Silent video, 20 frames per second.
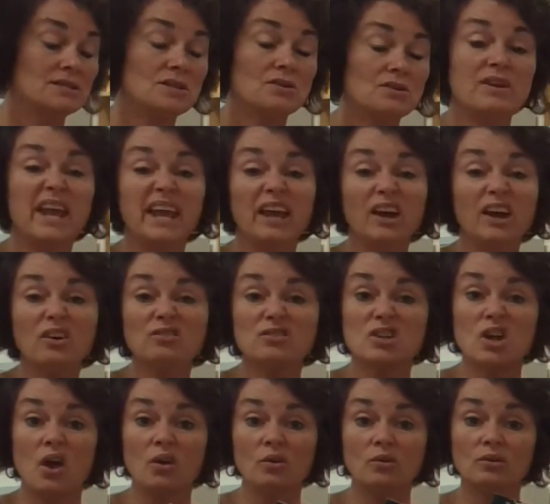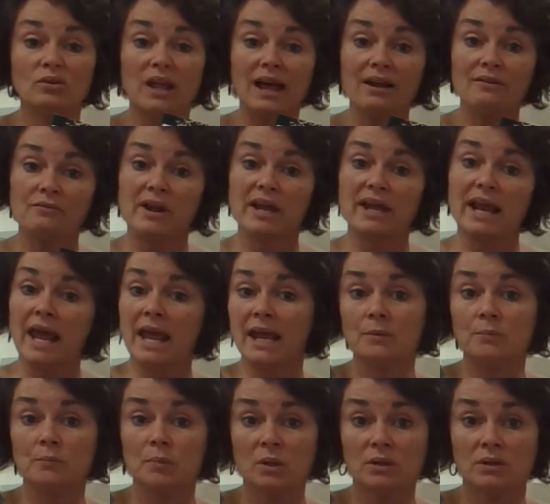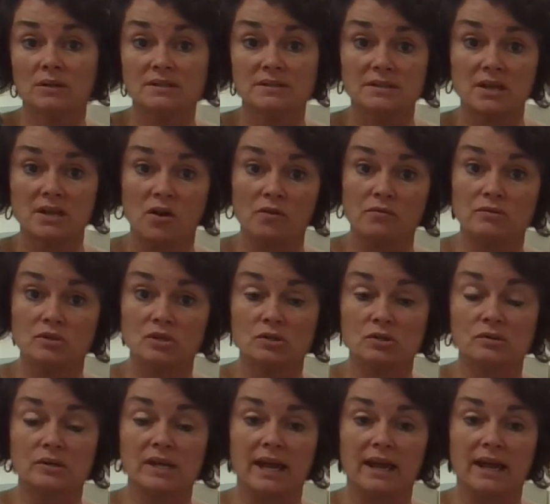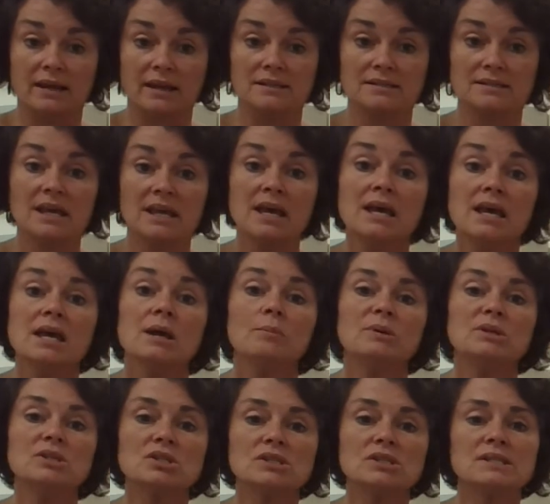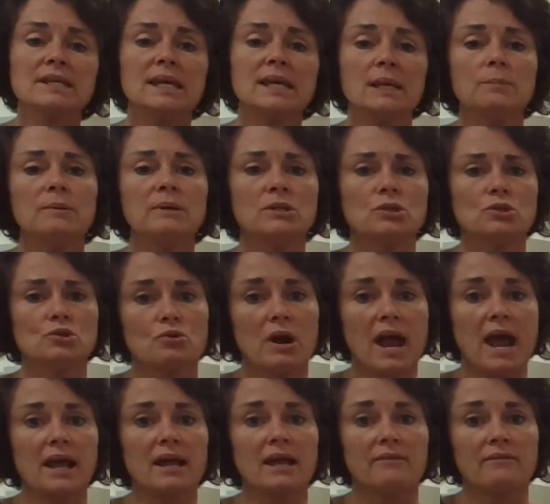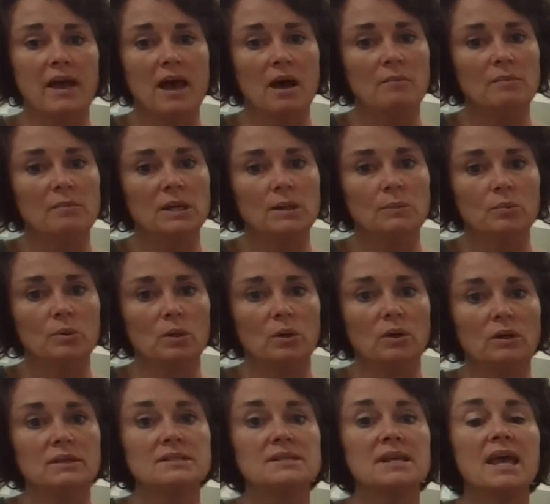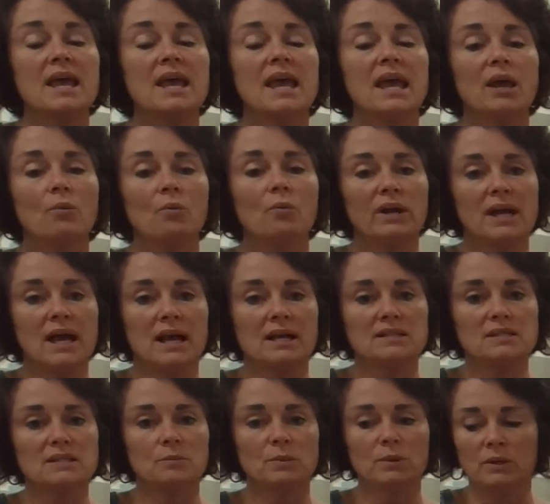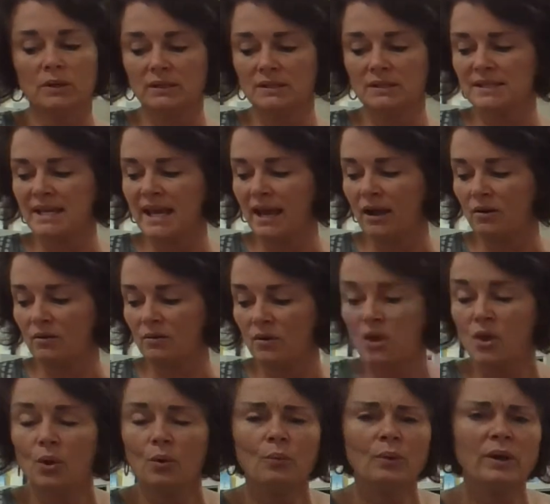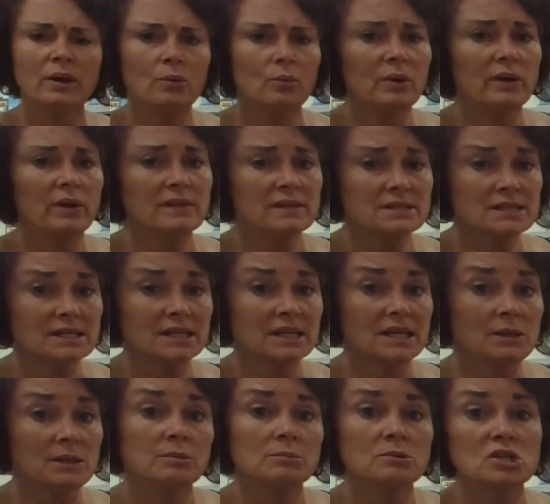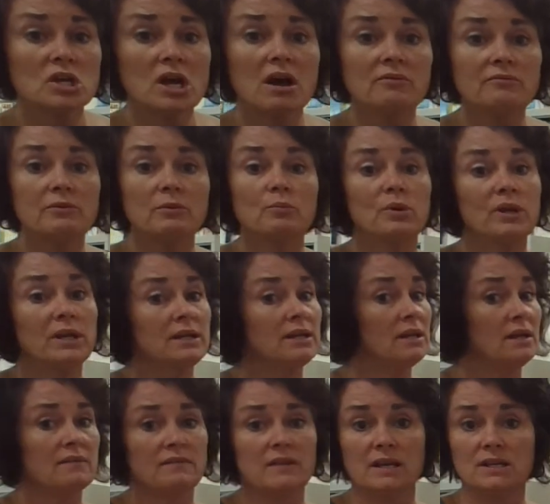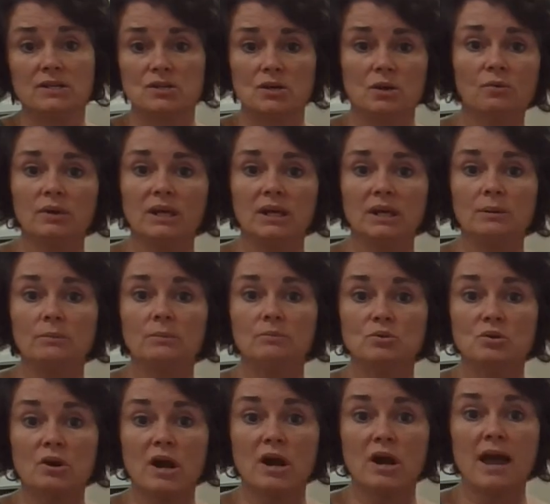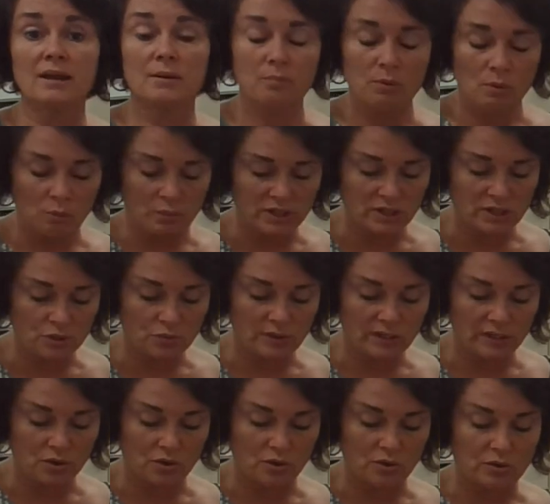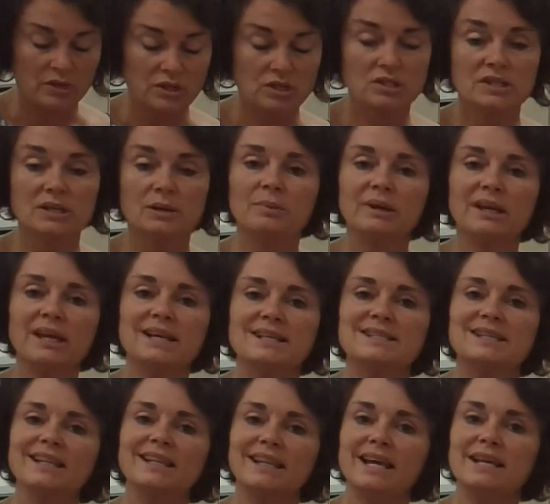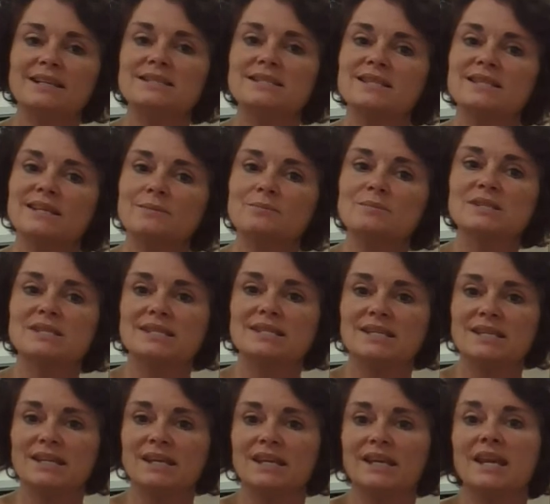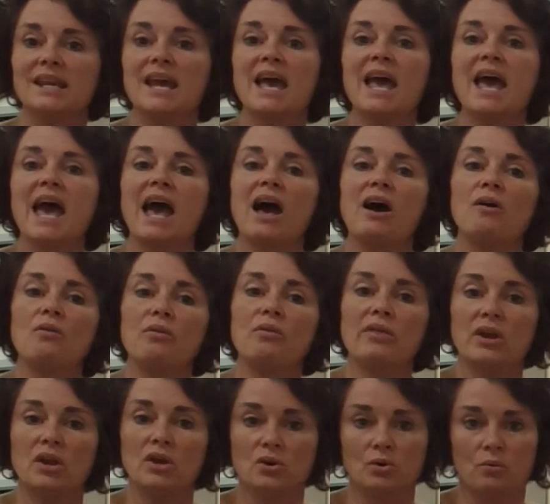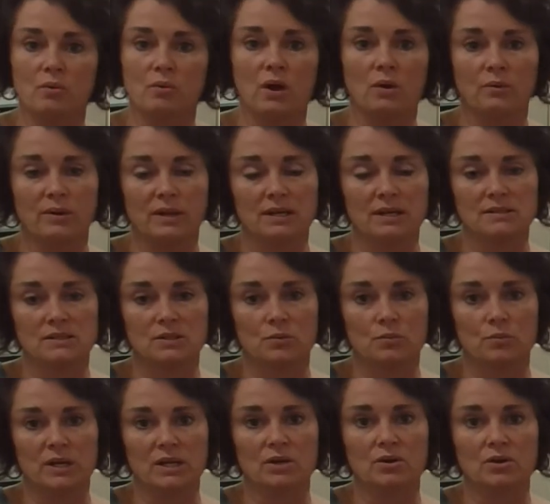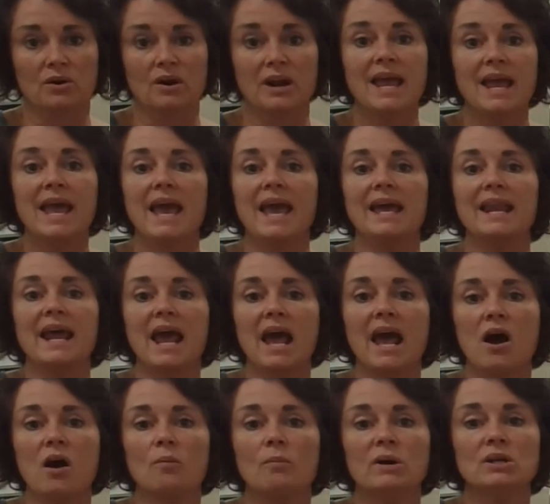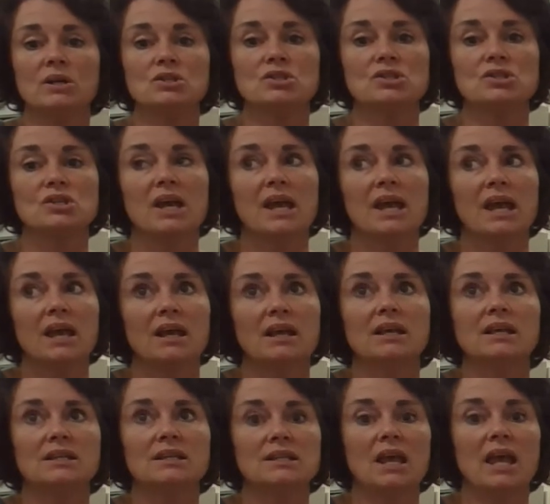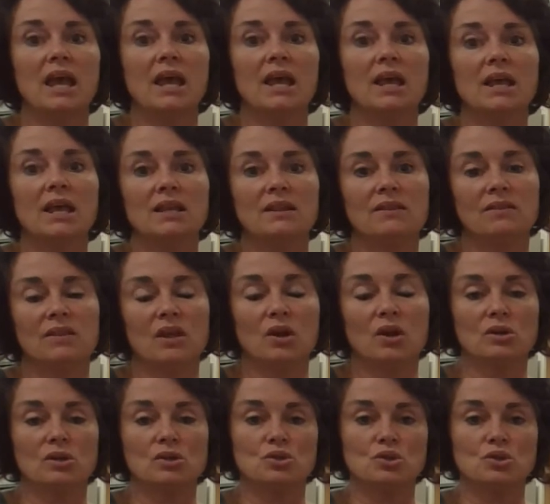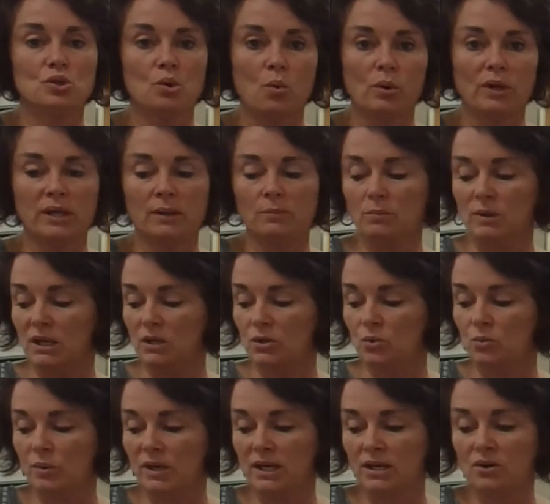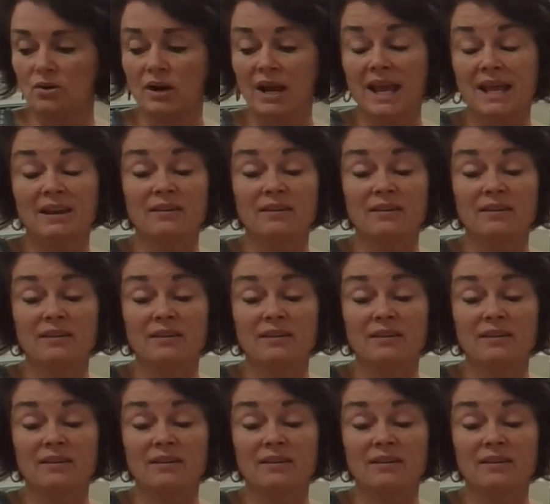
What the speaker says: So now total I read 8 books over 2 days, but just keeping track of how many books and what kinds of books. Now, we don't want this to keep them shy from reading if they don't keep track, but we do encourage them because it lets them see how they're growing as a reader and how much they're enjoying being a reader.